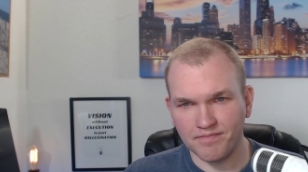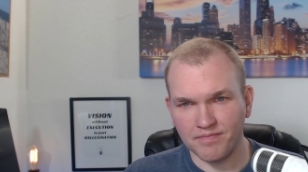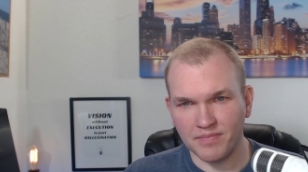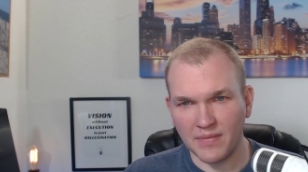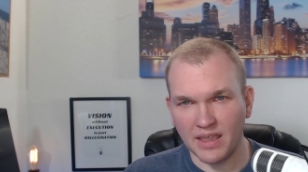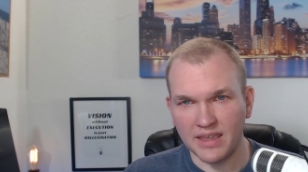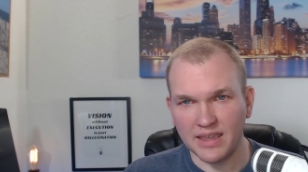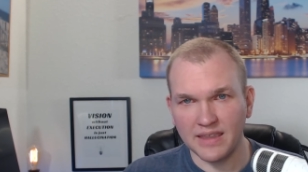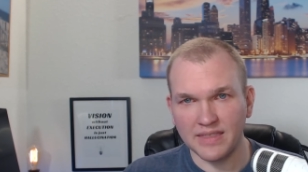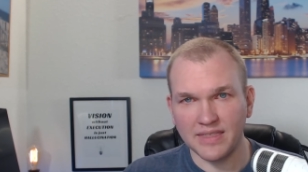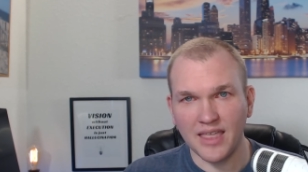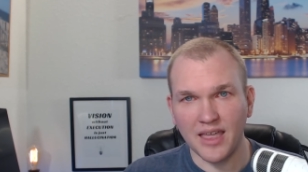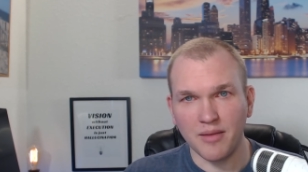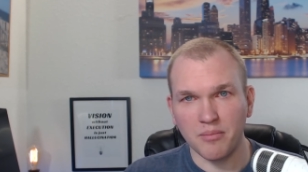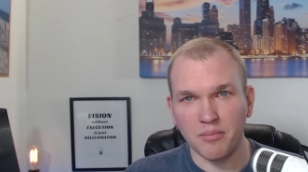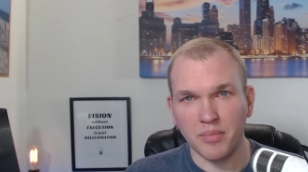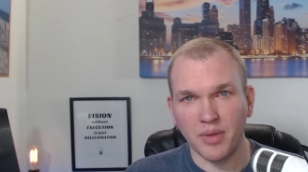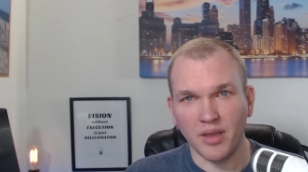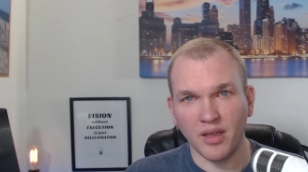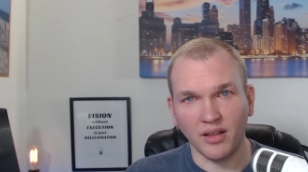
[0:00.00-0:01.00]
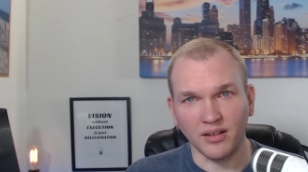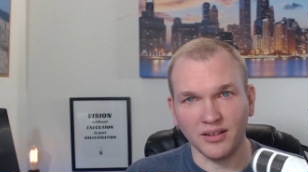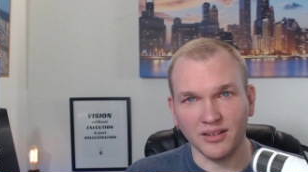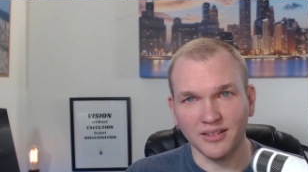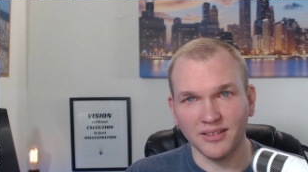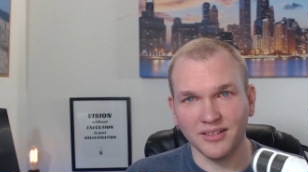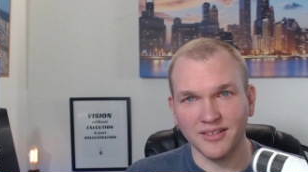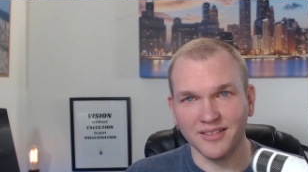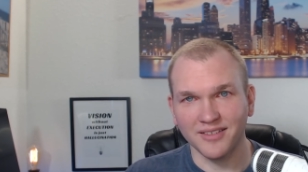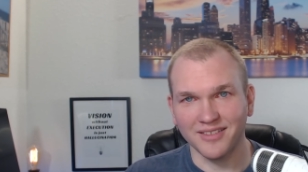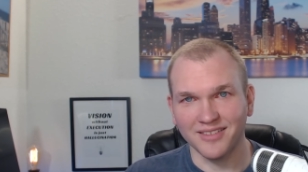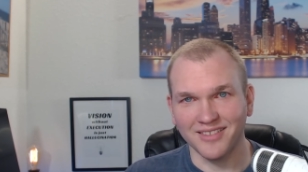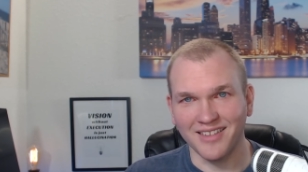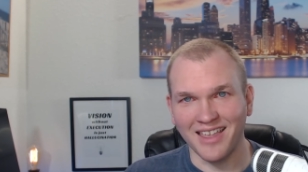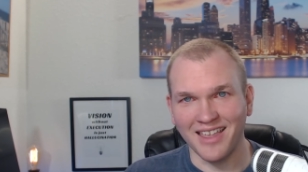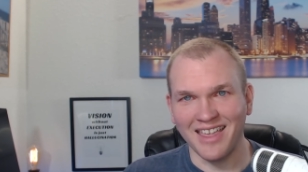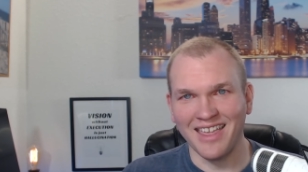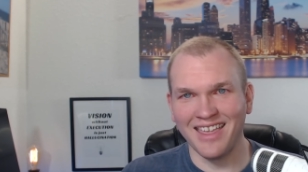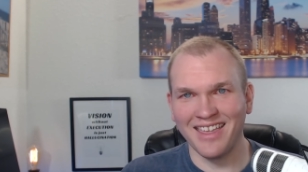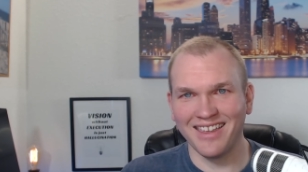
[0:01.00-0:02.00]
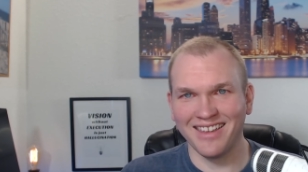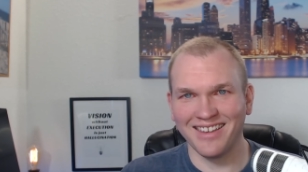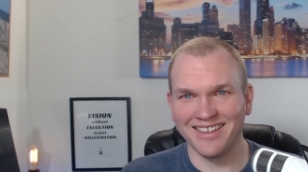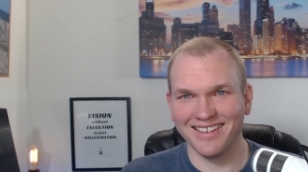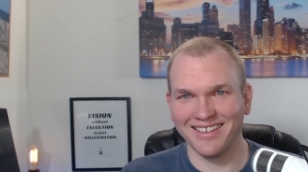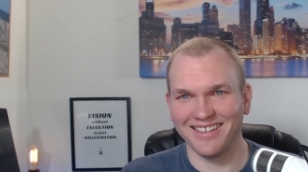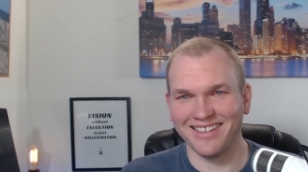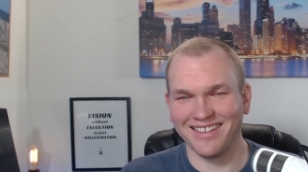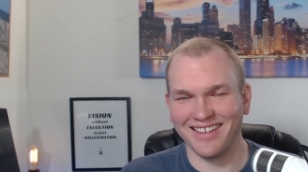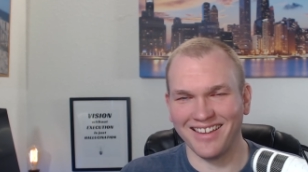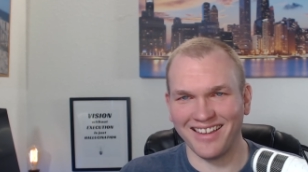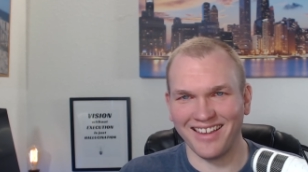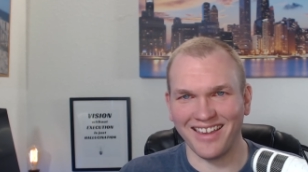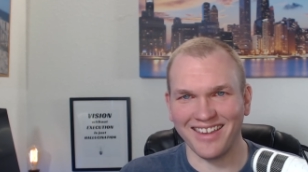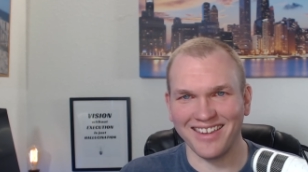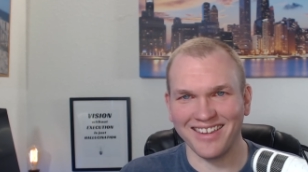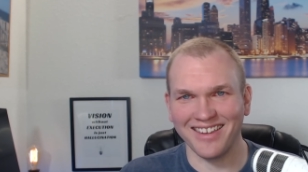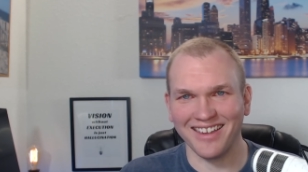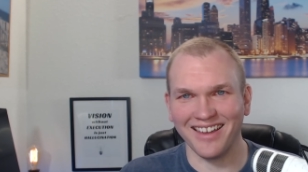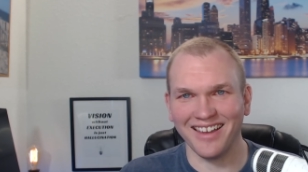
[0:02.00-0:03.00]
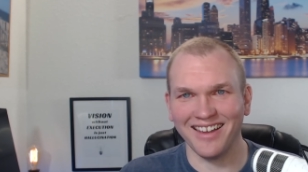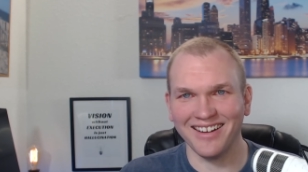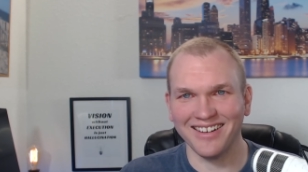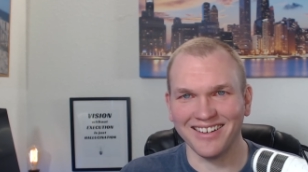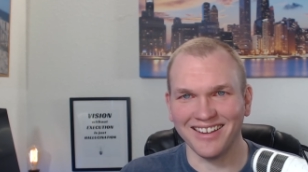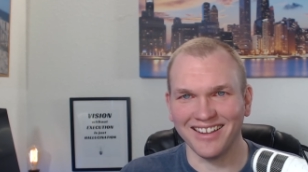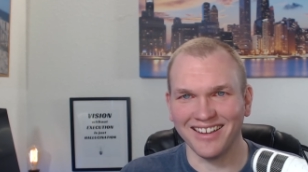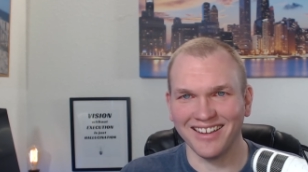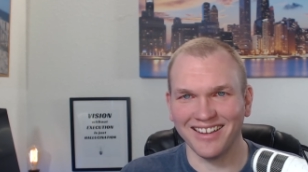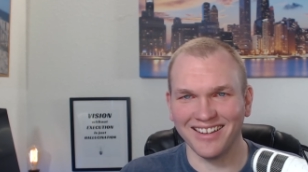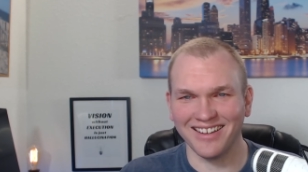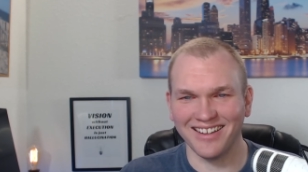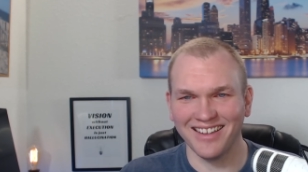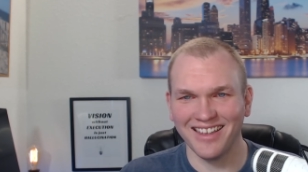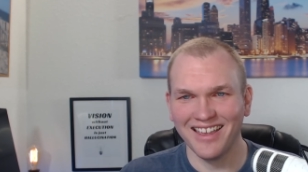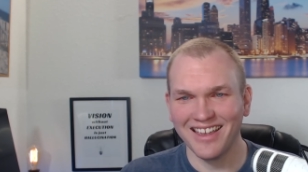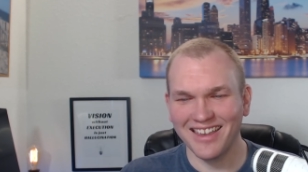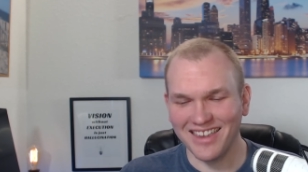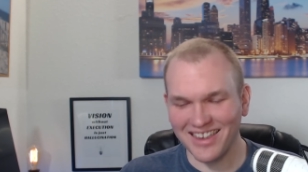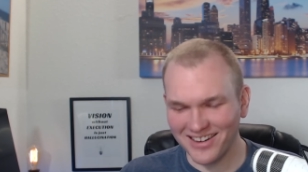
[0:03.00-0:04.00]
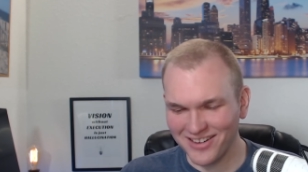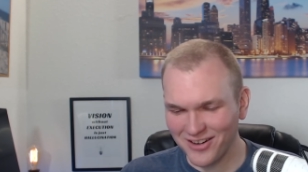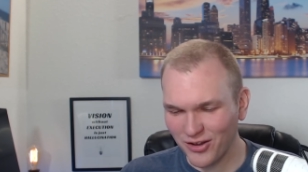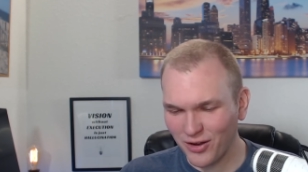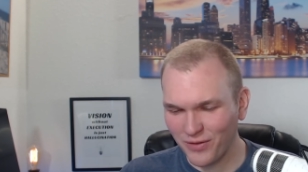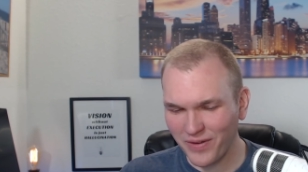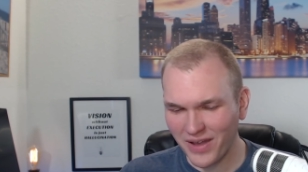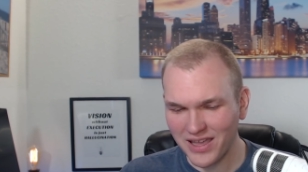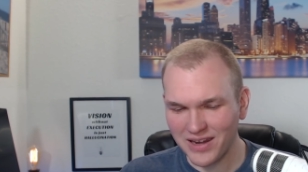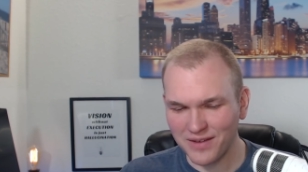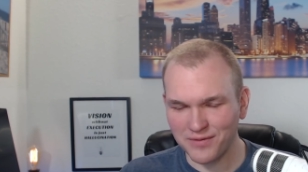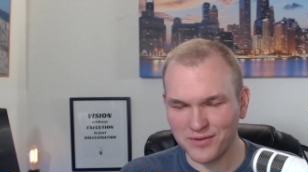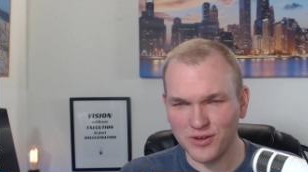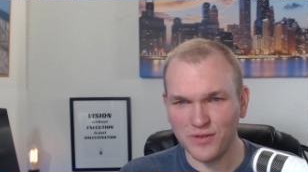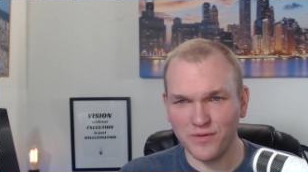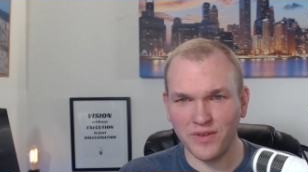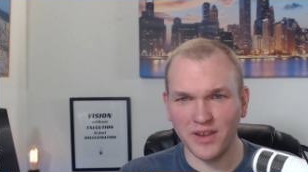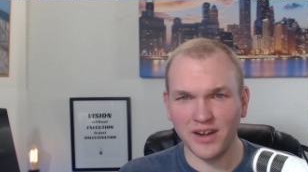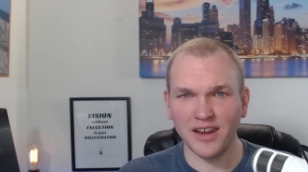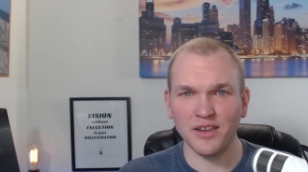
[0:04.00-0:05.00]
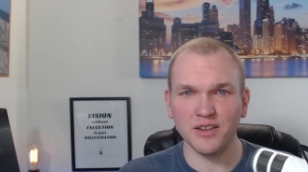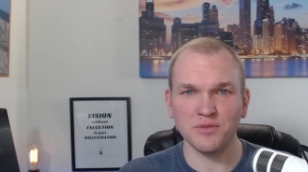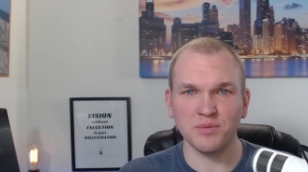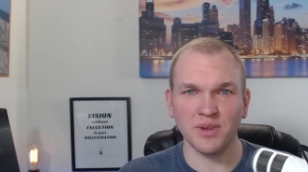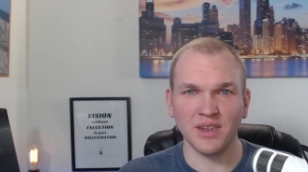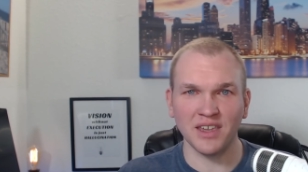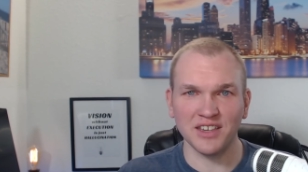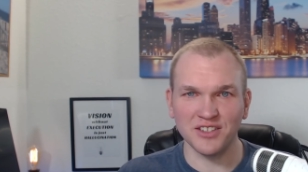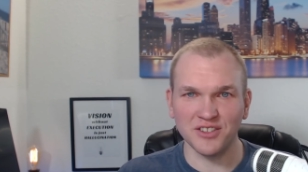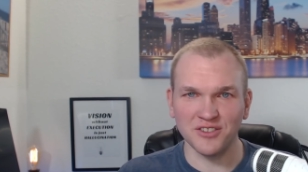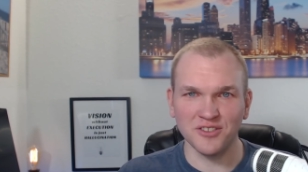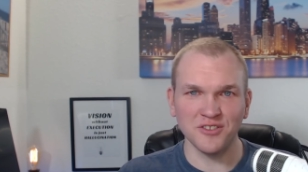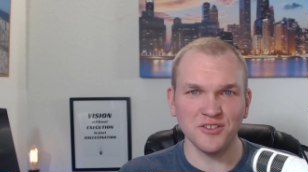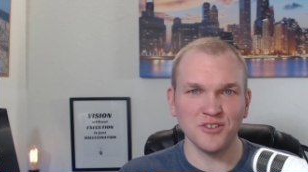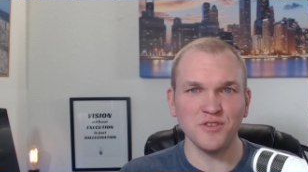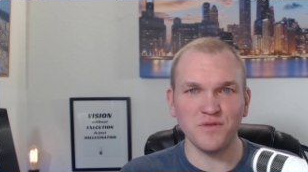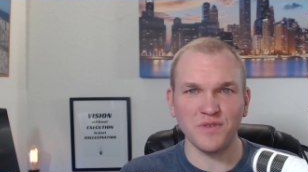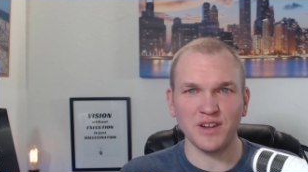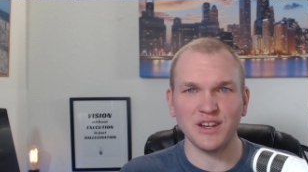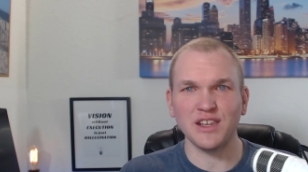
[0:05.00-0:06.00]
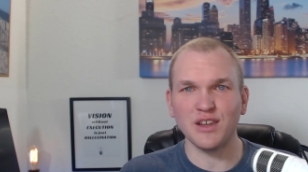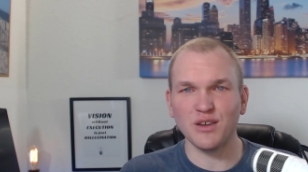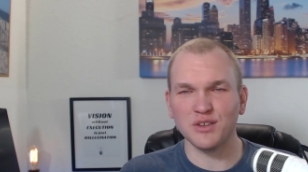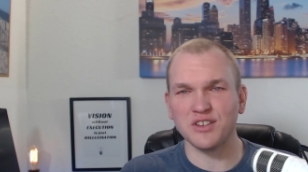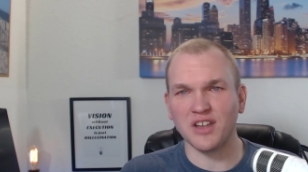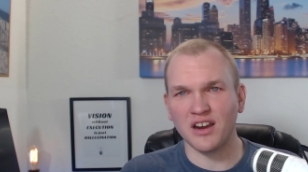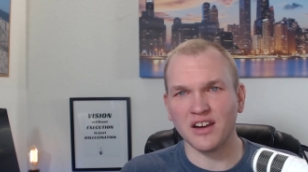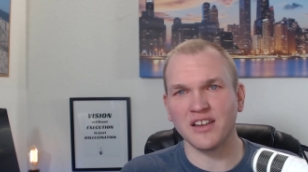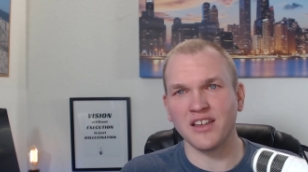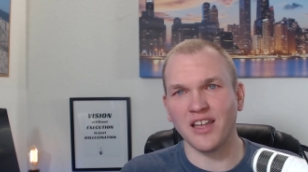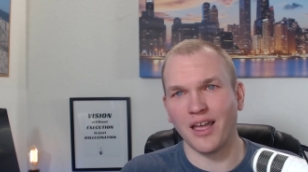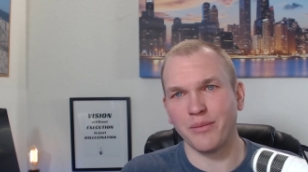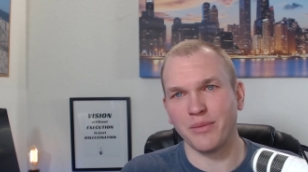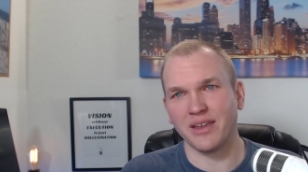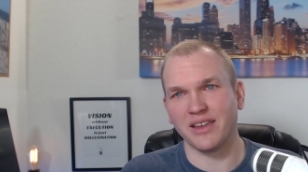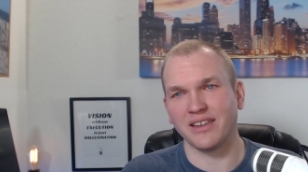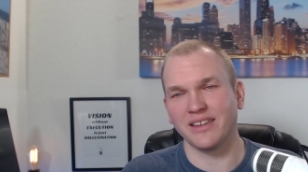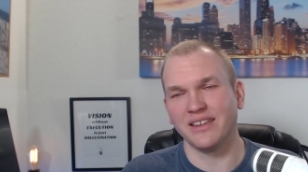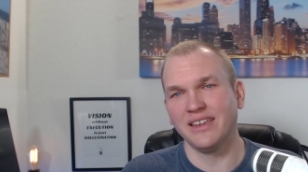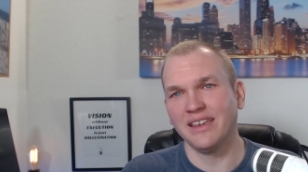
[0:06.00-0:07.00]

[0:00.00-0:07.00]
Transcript: hit that bell icon to get notified of new videos, because new videos are coming.